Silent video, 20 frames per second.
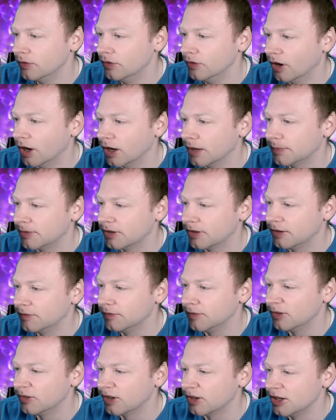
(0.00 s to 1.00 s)
90% of
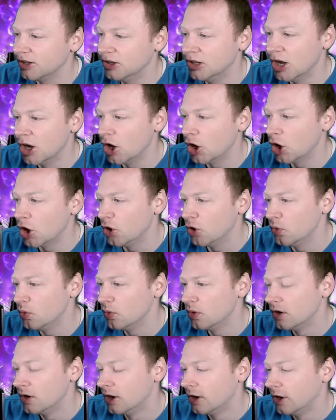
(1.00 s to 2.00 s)
you say
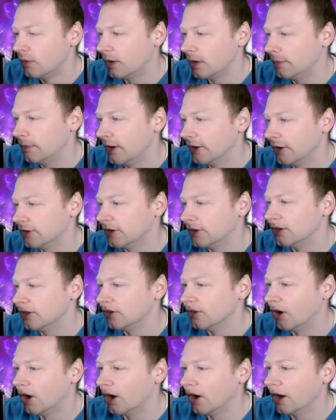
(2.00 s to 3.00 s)
no. One person is
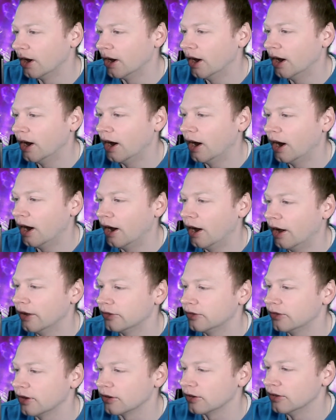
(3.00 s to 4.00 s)
not,
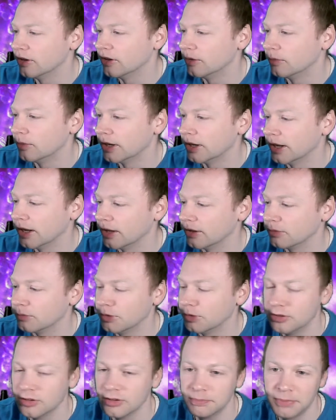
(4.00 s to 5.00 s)
doesn't know what it is,
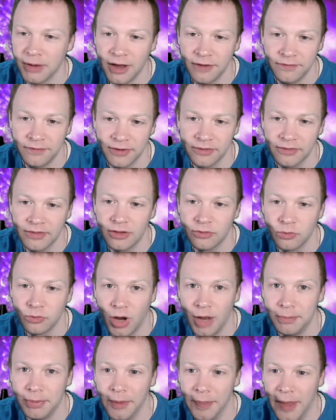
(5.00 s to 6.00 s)
which is perfect. That's
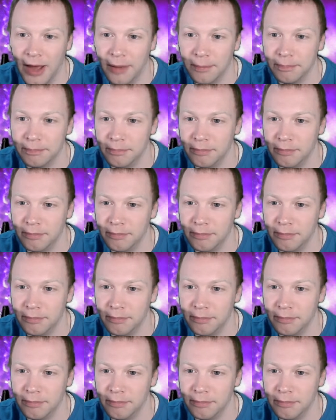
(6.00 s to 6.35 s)
why I put that